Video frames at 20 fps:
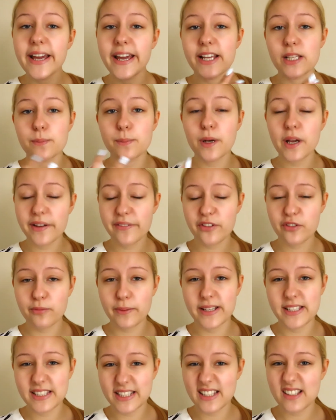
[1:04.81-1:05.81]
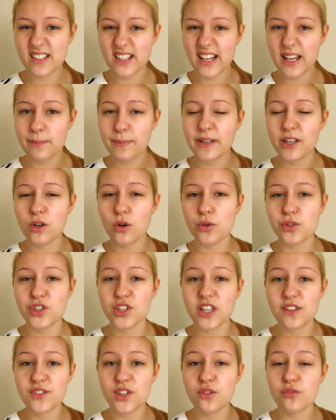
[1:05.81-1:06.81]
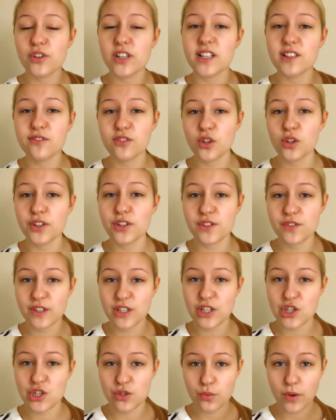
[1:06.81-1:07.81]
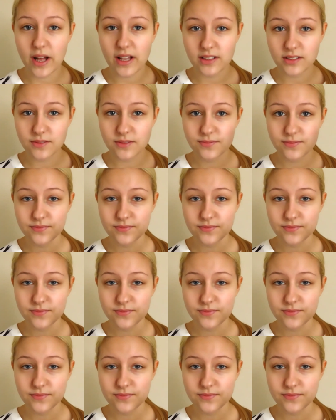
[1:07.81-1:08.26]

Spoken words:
It's perfect for my skin type and it also gives a really flawless finish as well.